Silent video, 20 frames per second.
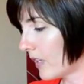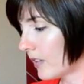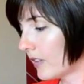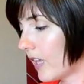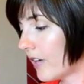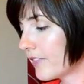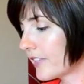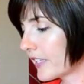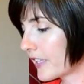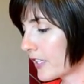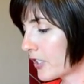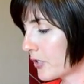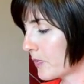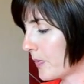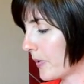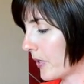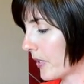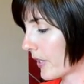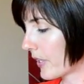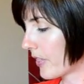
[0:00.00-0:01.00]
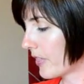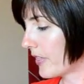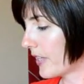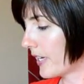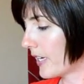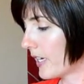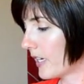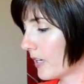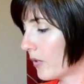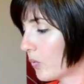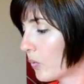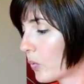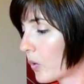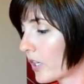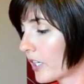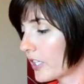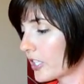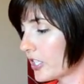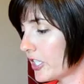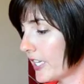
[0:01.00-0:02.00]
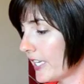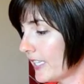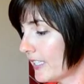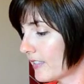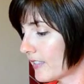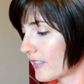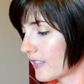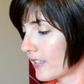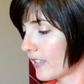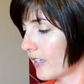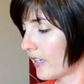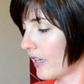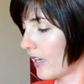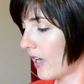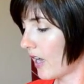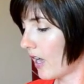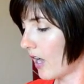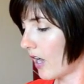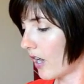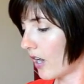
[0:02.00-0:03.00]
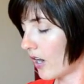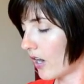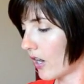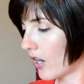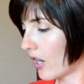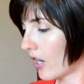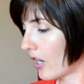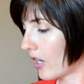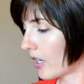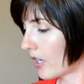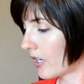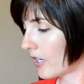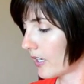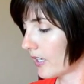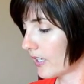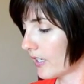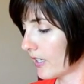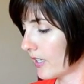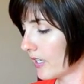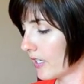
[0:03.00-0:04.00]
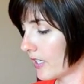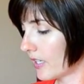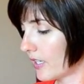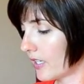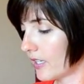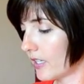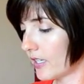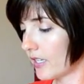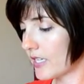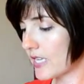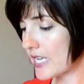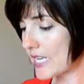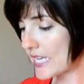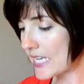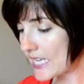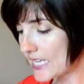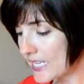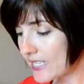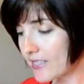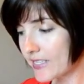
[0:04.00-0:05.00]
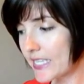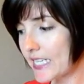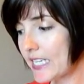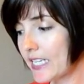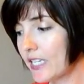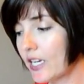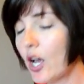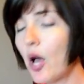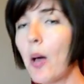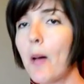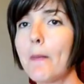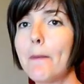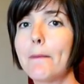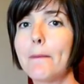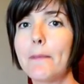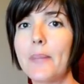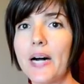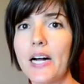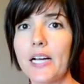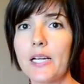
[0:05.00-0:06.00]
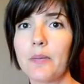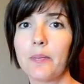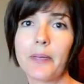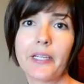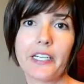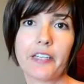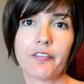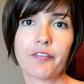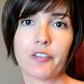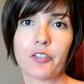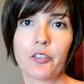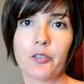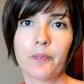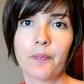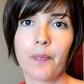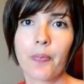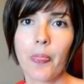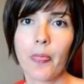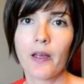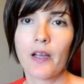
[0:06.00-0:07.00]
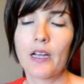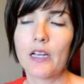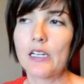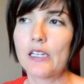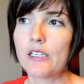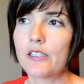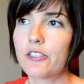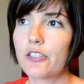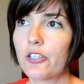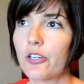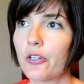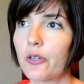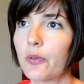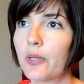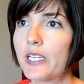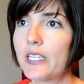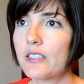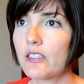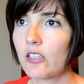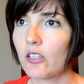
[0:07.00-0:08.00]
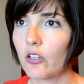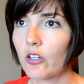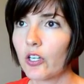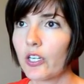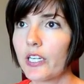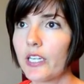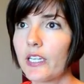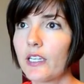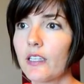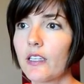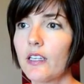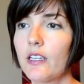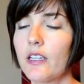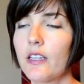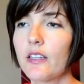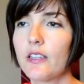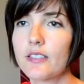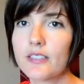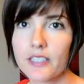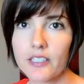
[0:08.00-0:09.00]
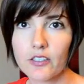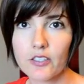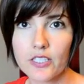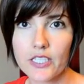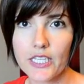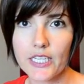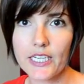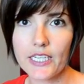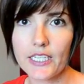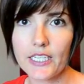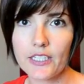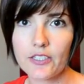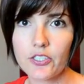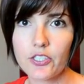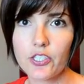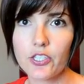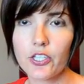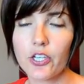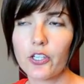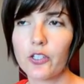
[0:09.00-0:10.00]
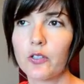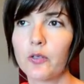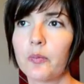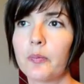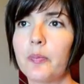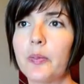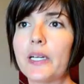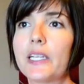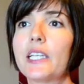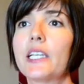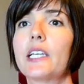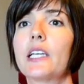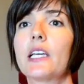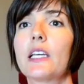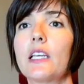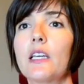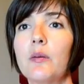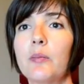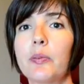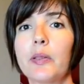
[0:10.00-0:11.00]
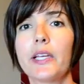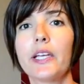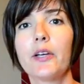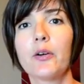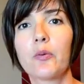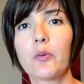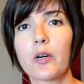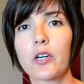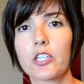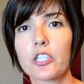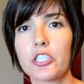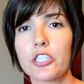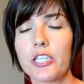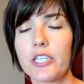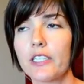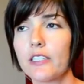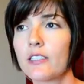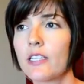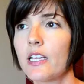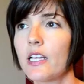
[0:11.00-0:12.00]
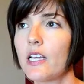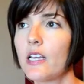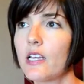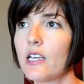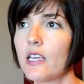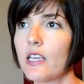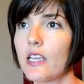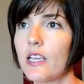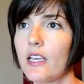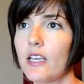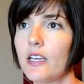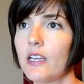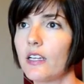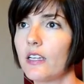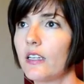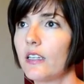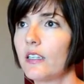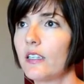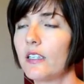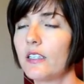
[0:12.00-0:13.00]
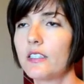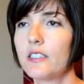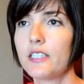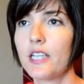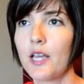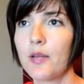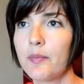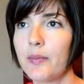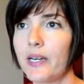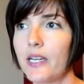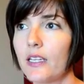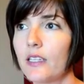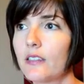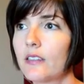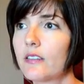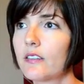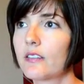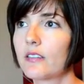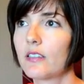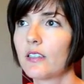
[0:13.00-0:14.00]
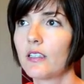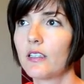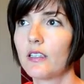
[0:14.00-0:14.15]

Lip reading: Loving this book. The worksheets are easy but meaningful. So he's learning the skills that he needs to know, but he can complete a worksheet in 10 minutes,